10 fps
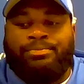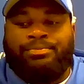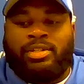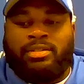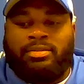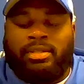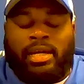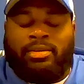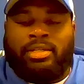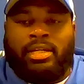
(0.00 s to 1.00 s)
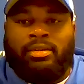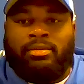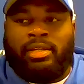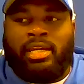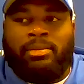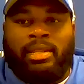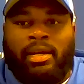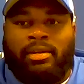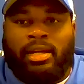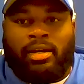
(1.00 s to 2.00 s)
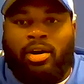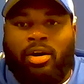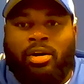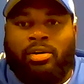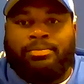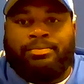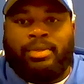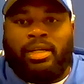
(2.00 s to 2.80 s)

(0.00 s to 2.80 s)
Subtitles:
Just like you said, keeping that calm,